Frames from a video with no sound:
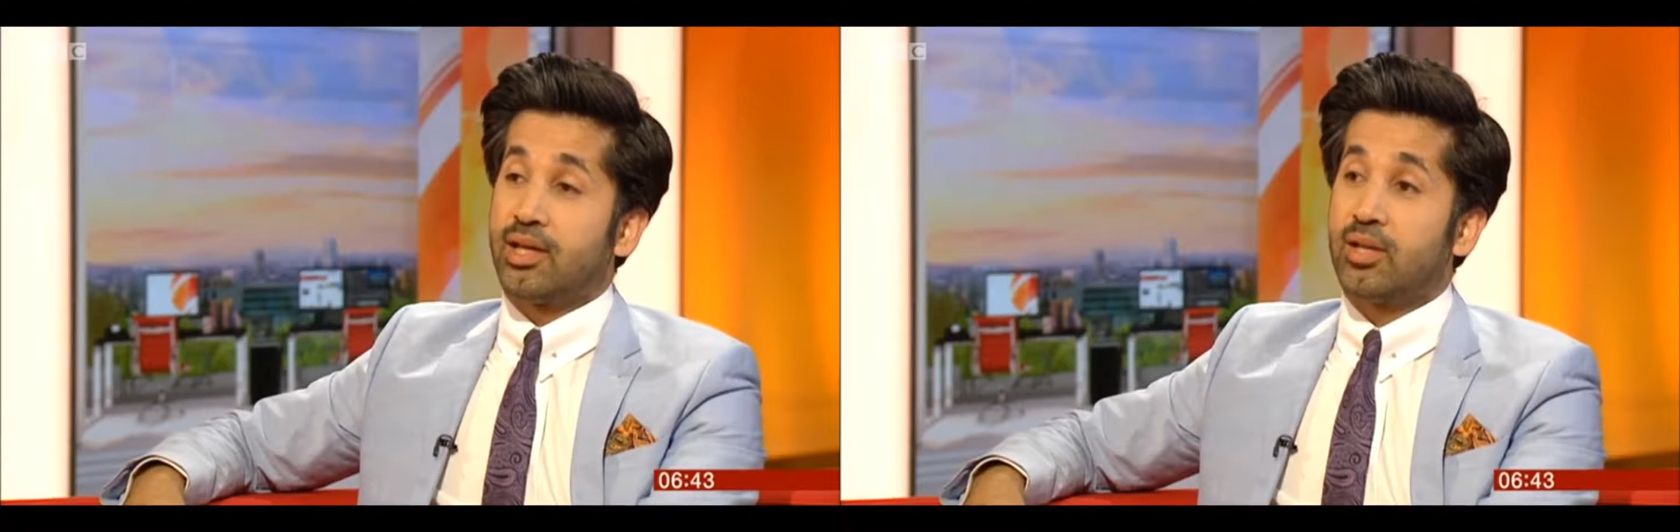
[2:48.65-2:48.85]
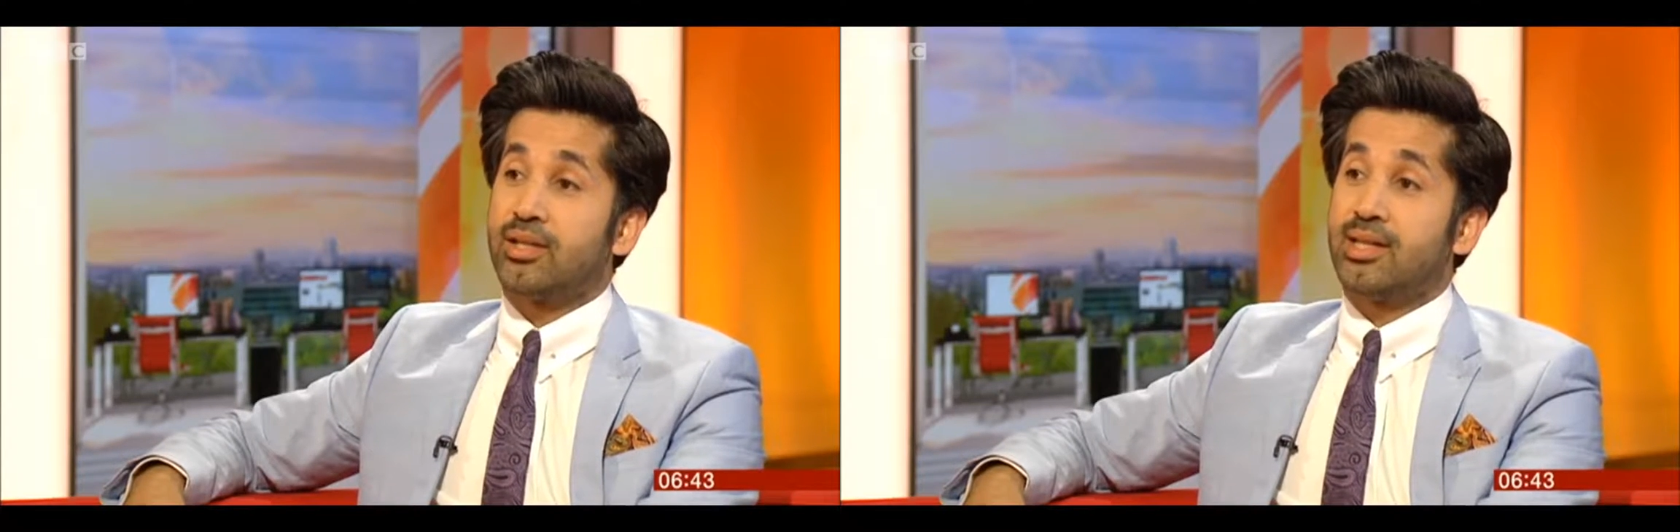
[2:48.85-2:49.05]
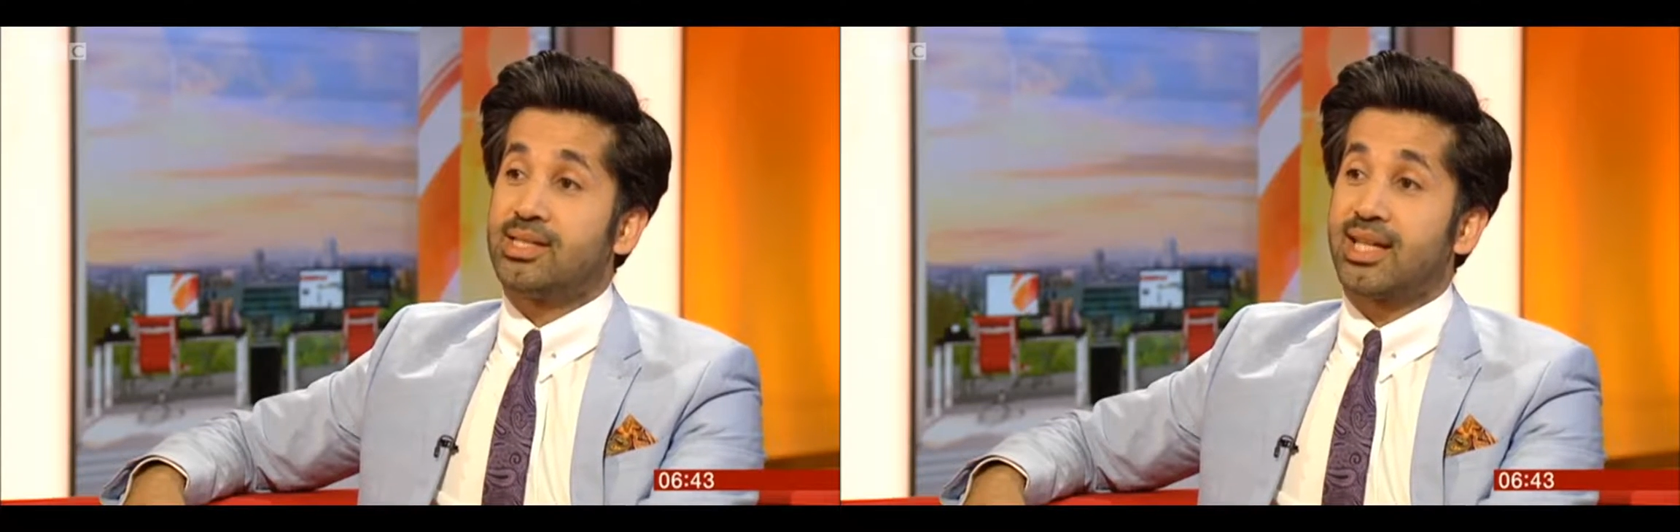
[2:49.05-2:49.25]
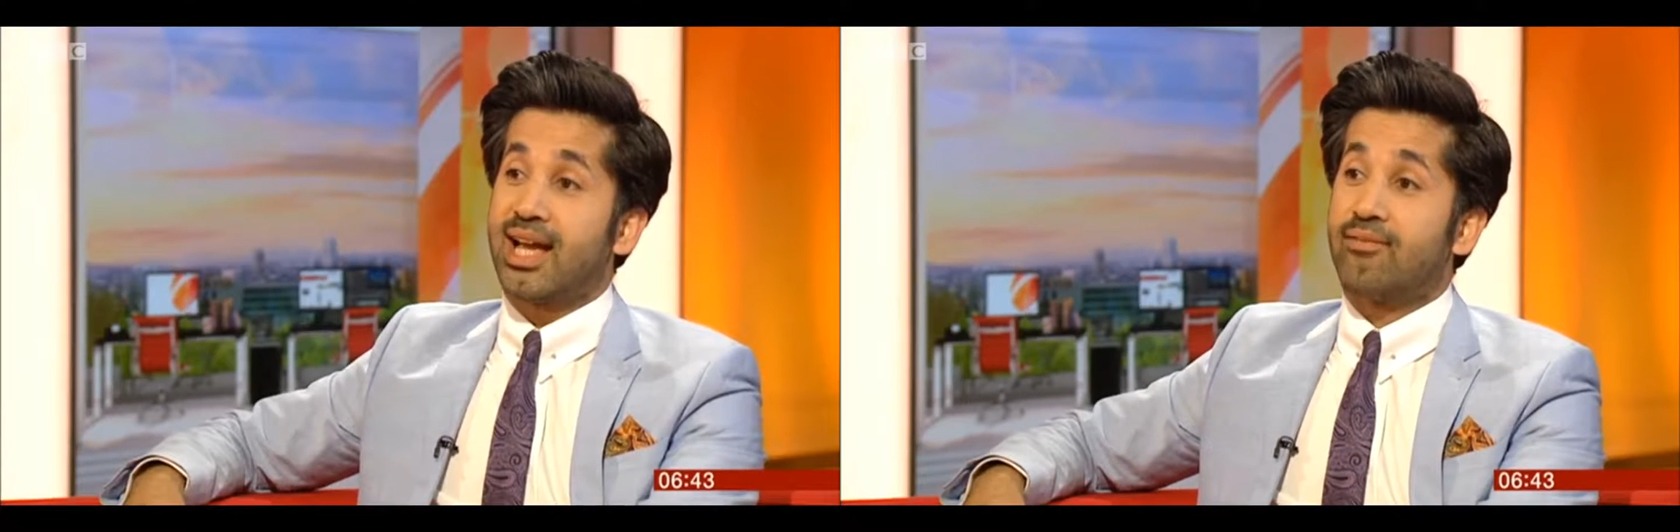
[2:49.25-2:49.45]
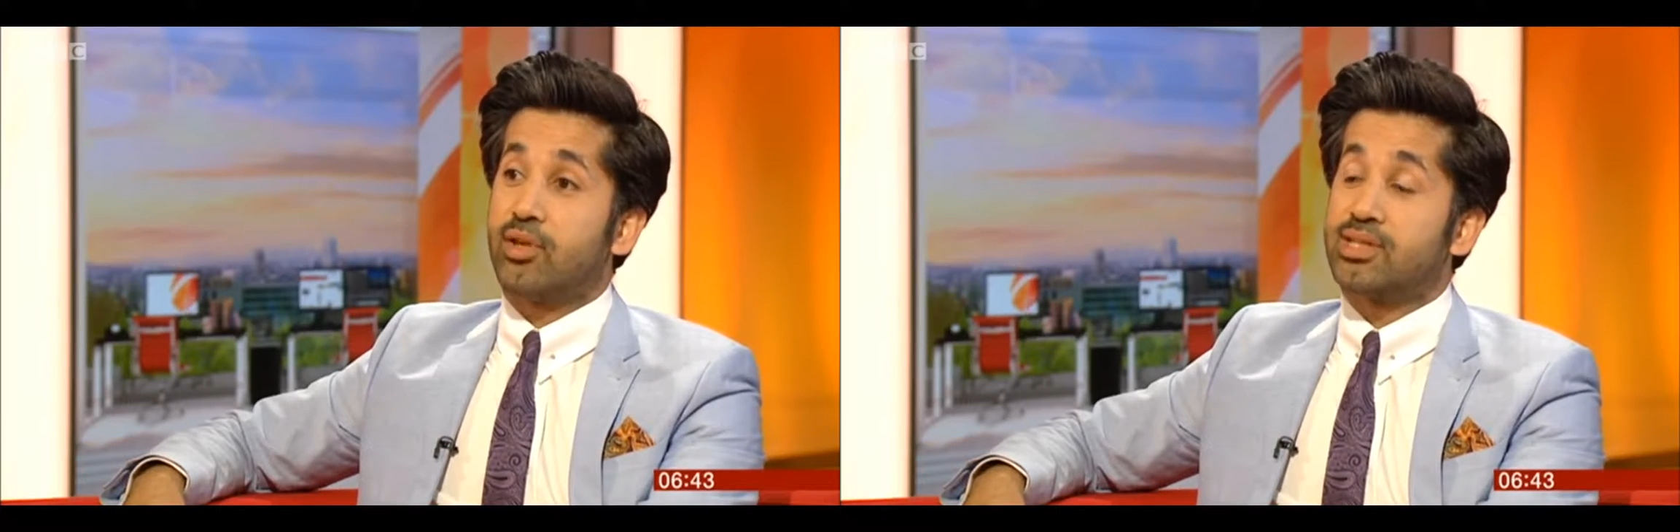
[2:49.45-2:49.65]
Nonetheless, they
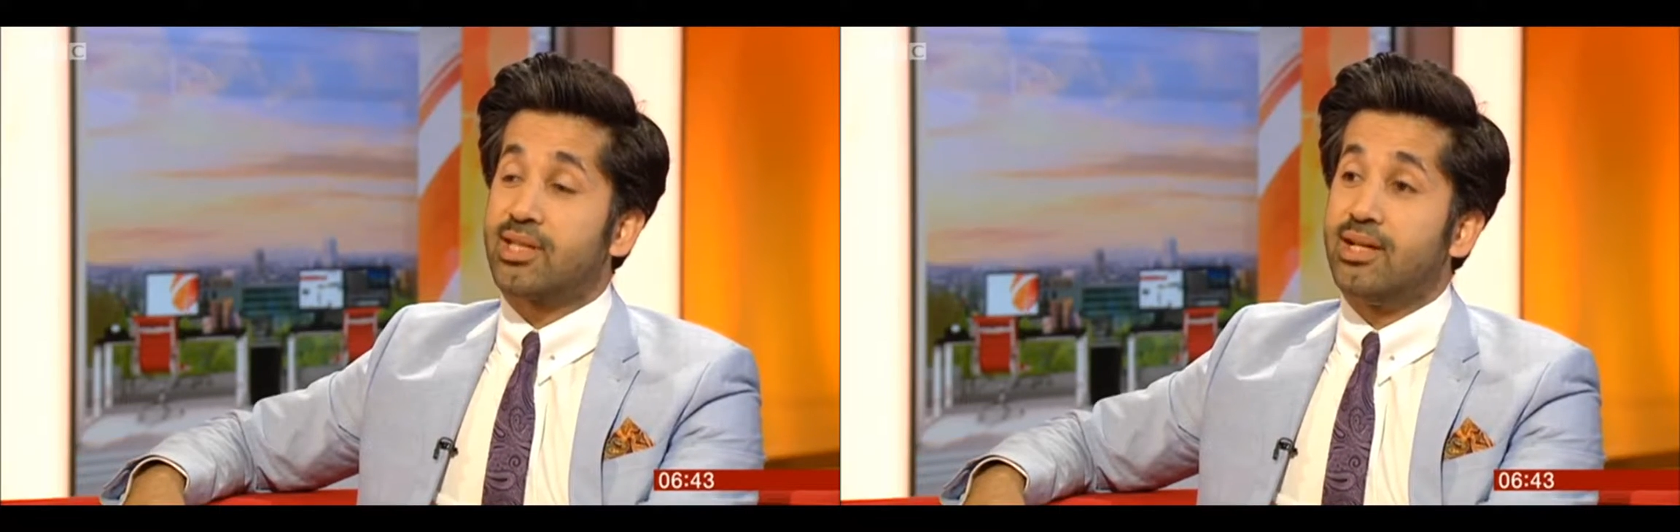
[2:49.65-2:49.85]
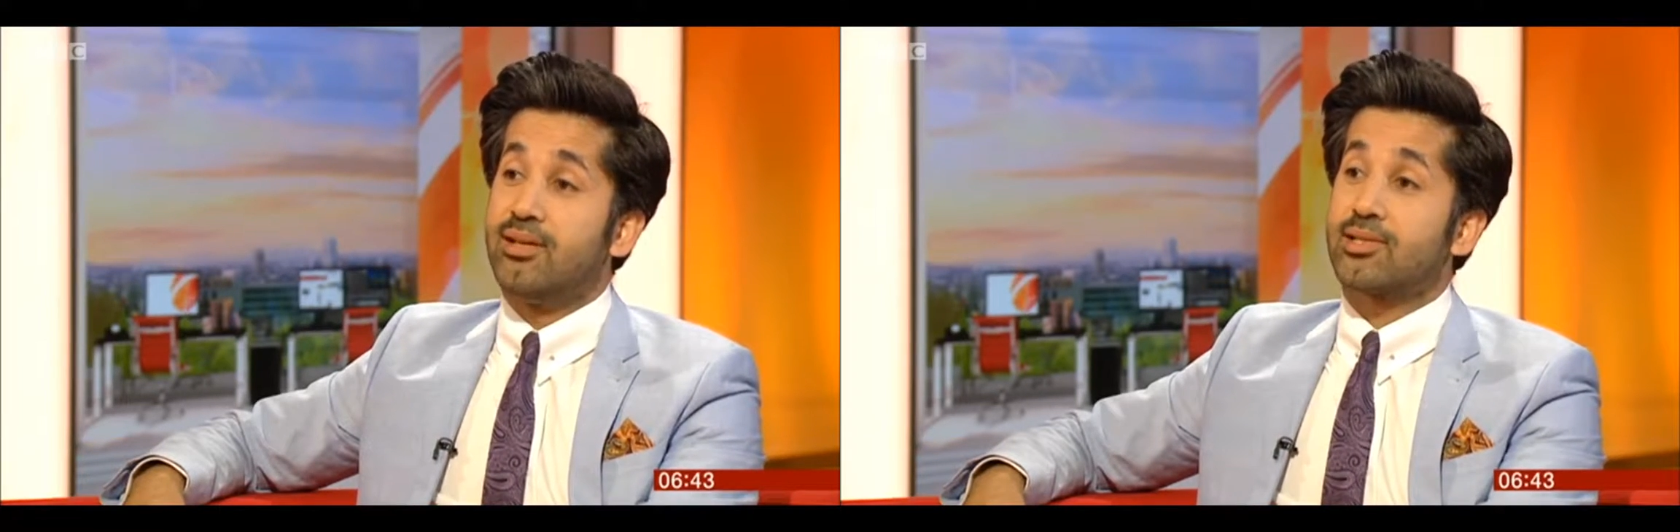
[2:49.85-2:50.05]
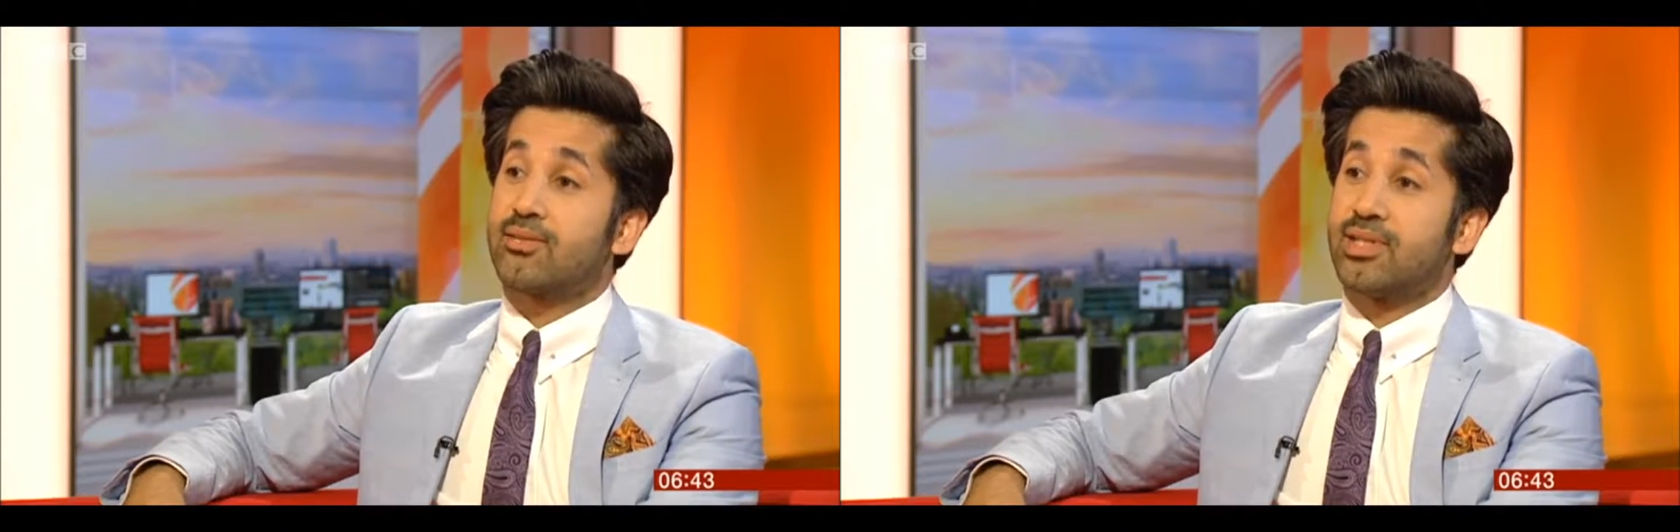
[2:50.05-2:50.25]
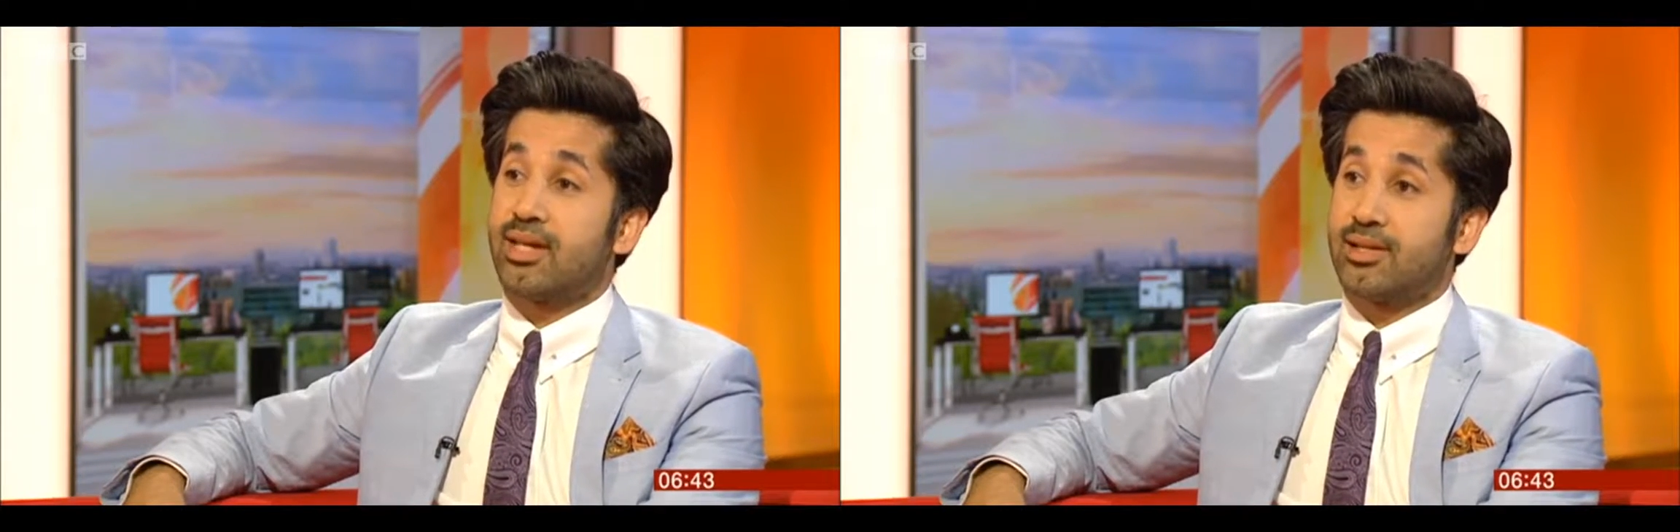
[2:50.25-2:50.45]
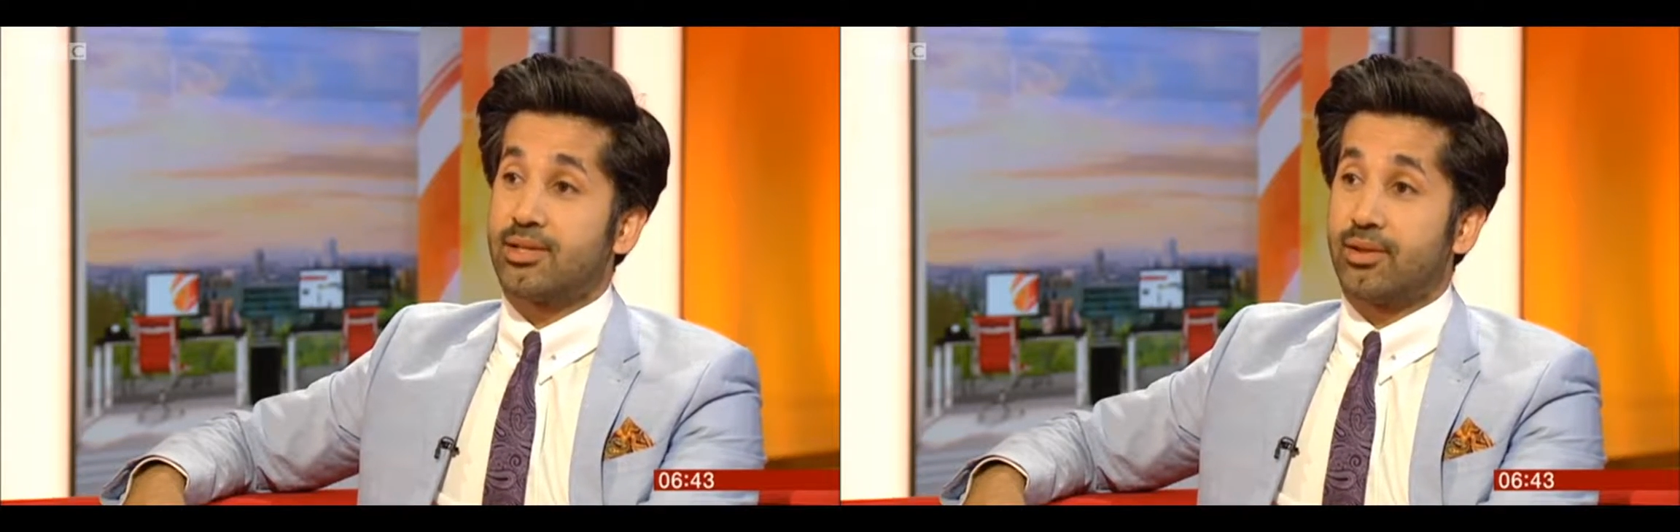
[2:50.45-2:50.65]
have lost a lot of
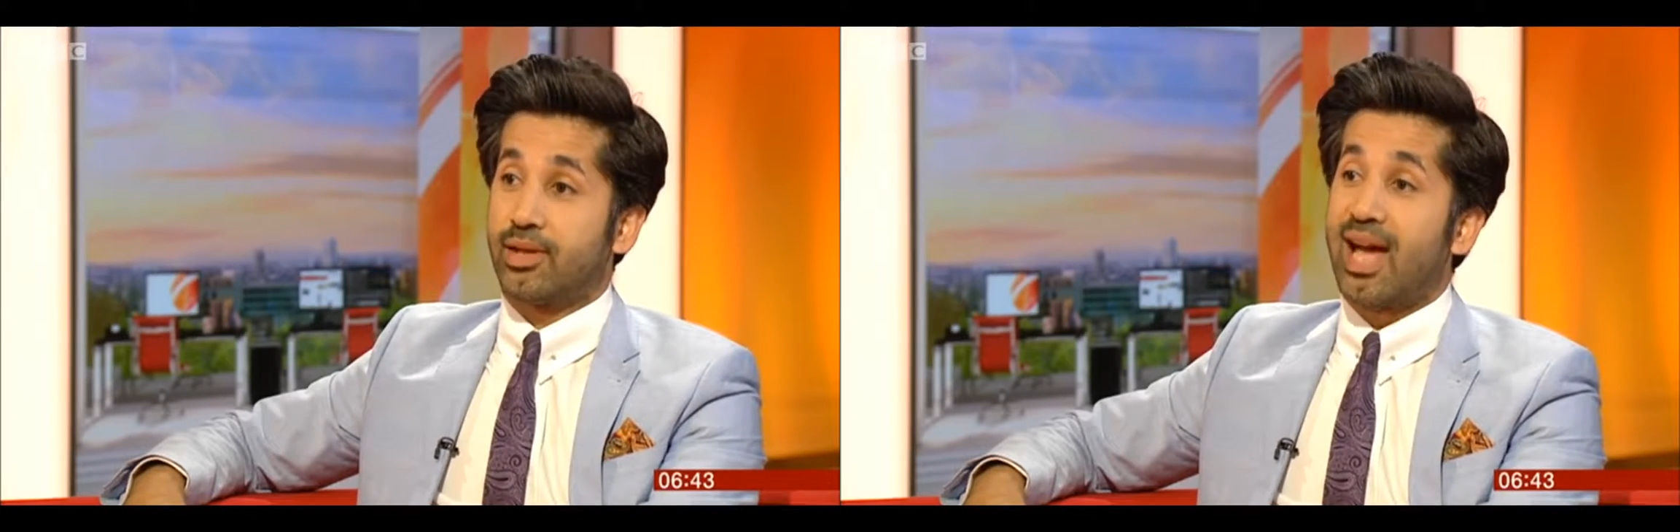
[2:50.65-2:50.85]
territory.